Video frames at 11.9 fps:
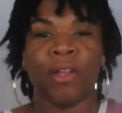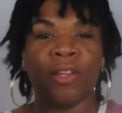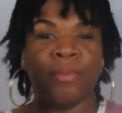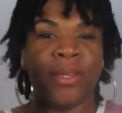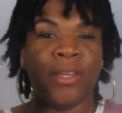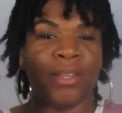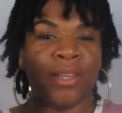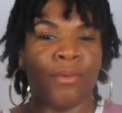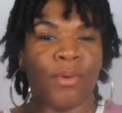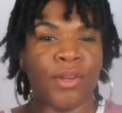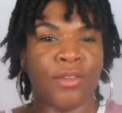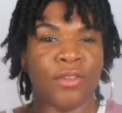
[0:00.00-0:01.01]
probably be in
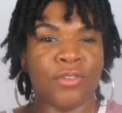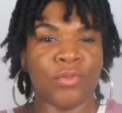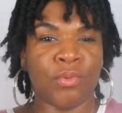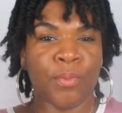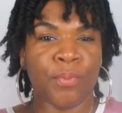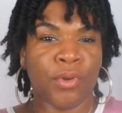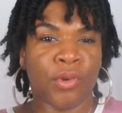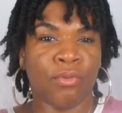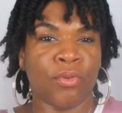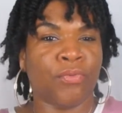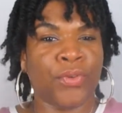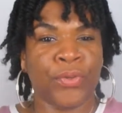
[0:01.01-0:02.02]
like one of those one product
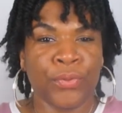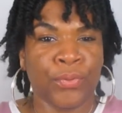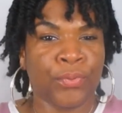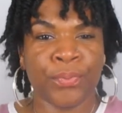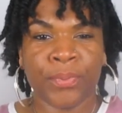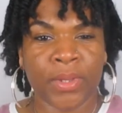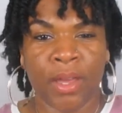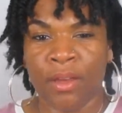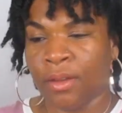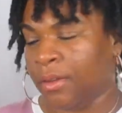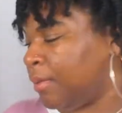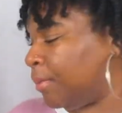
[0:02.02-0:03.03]
review
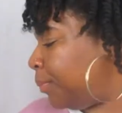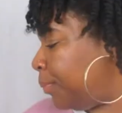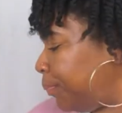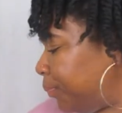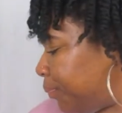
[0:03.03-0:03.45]
um